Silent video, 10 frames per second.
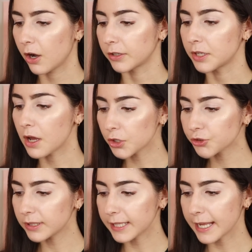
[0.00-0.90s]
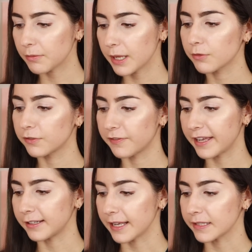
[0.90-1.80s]
are an ultra lightweight,
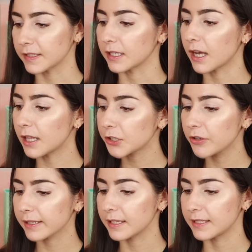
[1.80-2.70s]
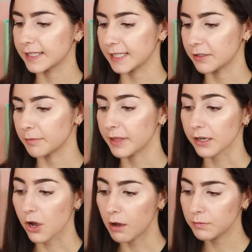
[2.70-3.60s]
revitalizing, color correcting serum
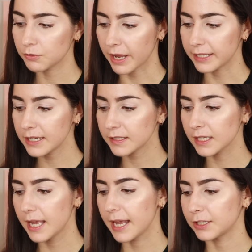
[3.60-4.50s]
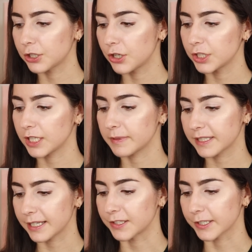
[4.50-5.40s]
that calms redness and turns up
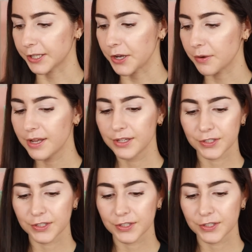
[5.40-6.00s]
skin's glow.